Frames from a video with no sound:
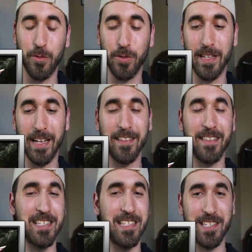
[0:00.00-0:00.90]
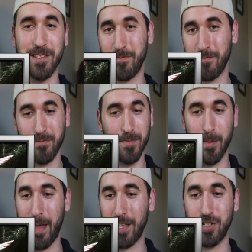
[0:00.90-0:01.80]
And we're like, this is the
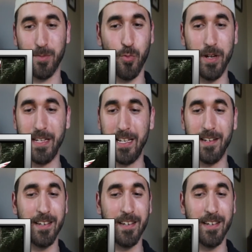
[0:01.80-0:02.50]
matchup we need.